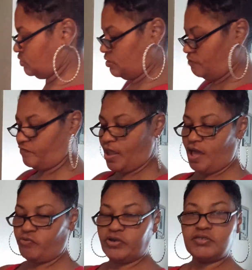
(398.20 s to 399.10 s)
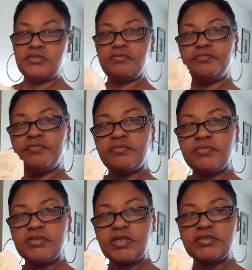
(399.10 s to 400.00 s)
flowers
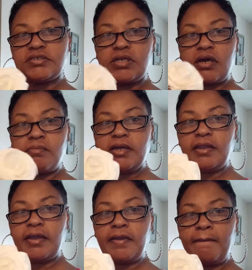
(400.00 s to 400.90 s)
and I stuck them in there.